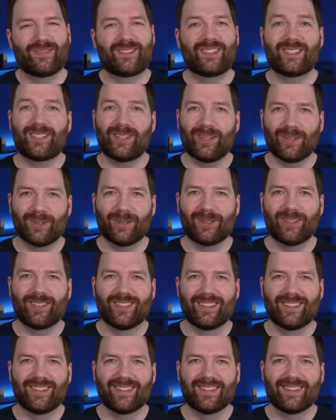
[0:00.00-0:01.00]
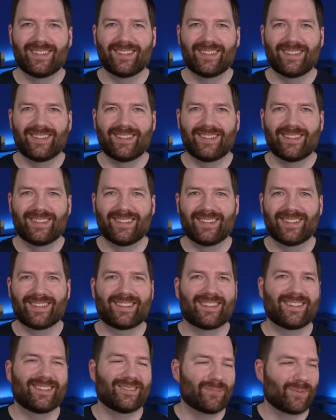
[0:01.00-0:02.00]
still
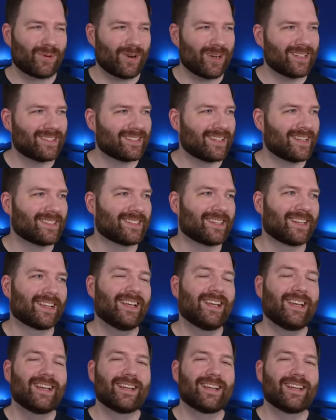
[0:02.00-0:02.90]
processing.